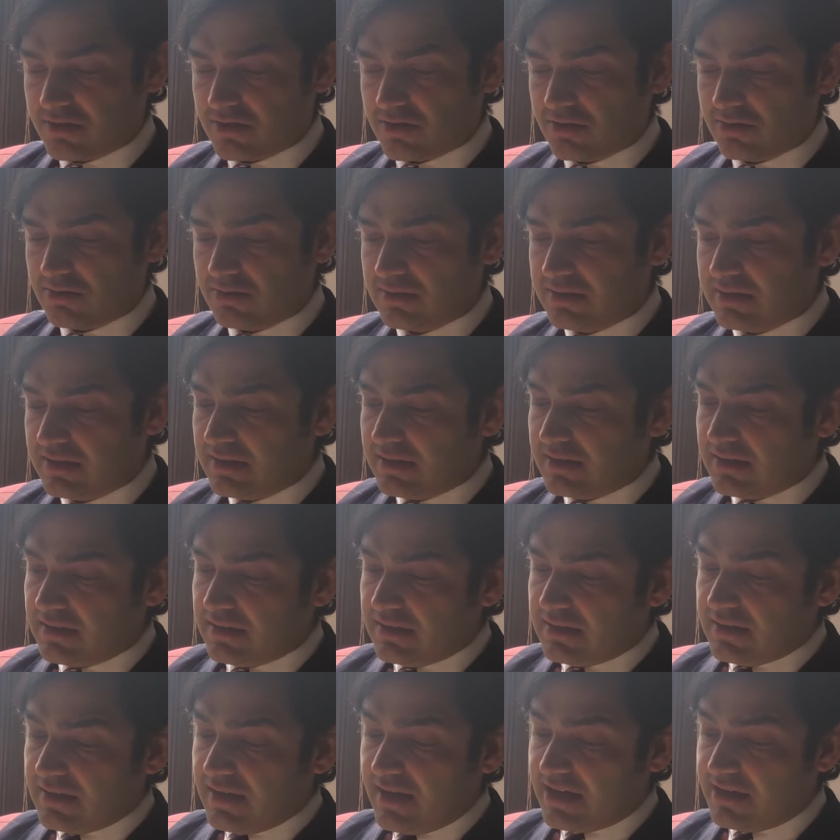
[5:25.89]
to do,
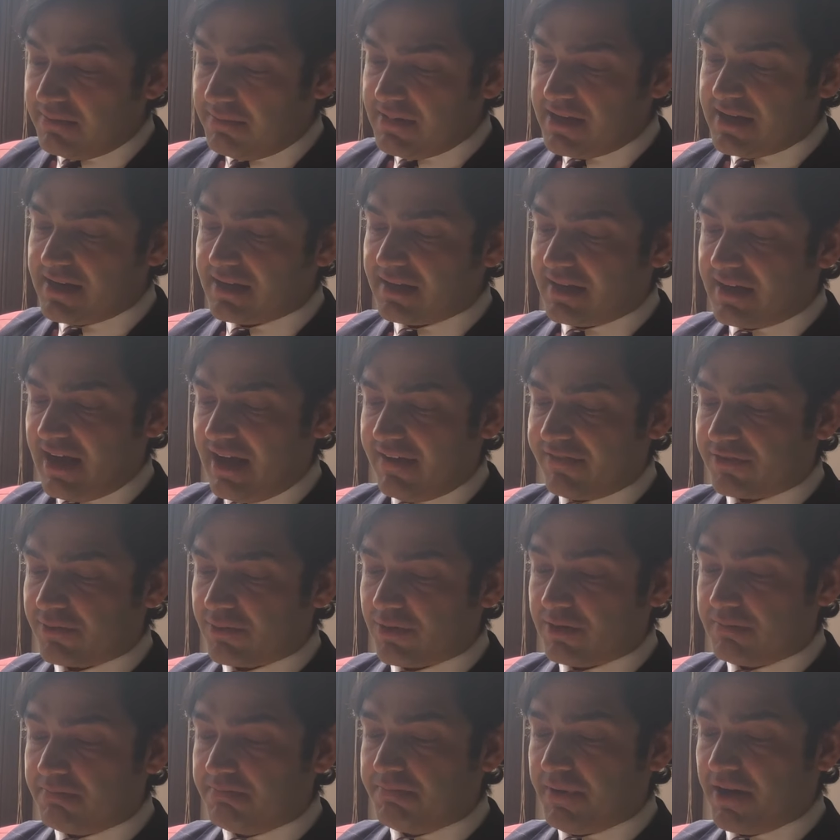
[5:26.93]
and immediately
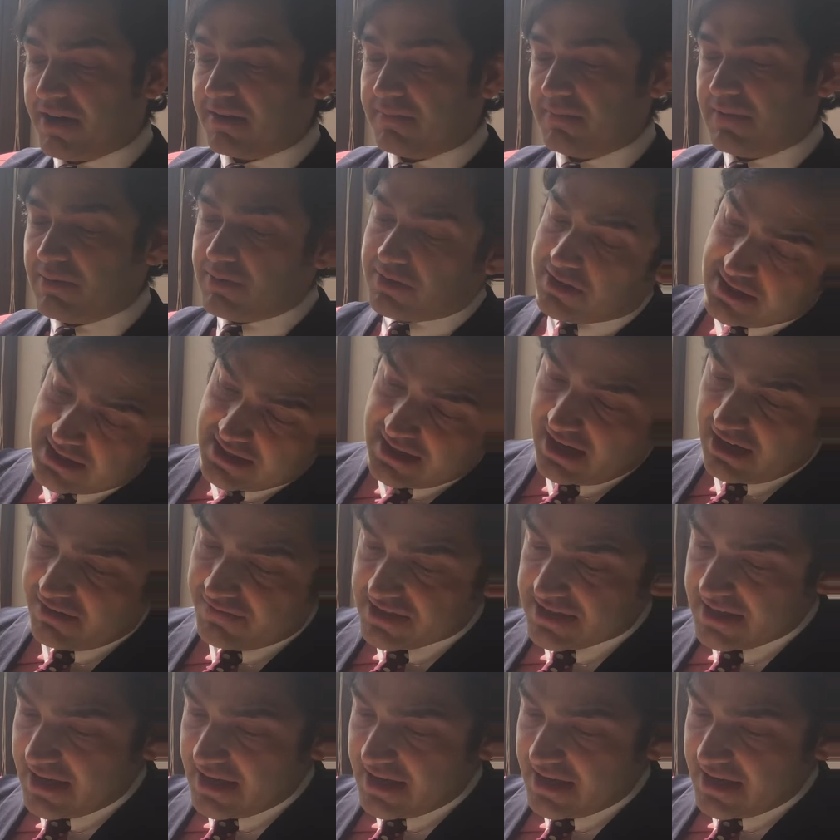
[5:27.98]
afterward butted me with the side of